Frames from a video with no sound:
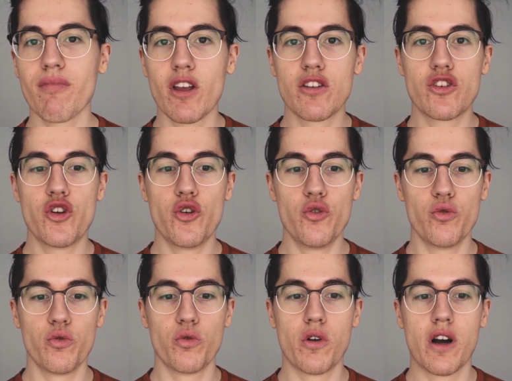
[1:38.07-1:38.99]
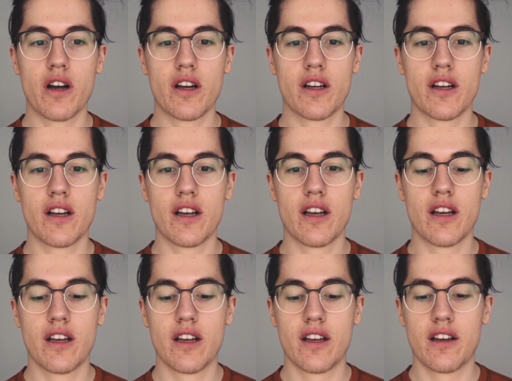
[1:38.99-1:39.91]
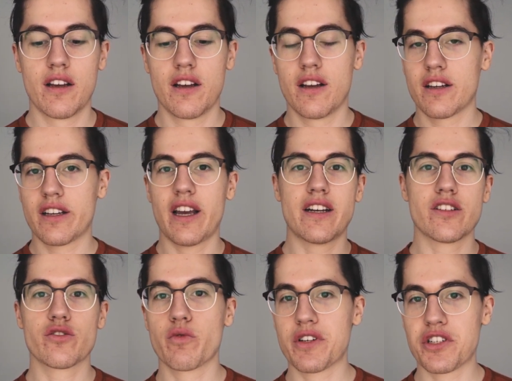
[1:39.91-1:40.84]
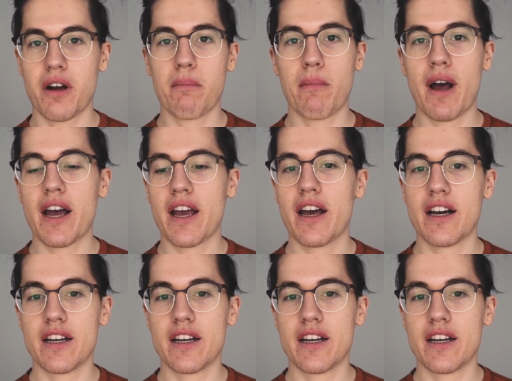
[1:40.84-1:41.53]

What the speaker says: to kind of switch out my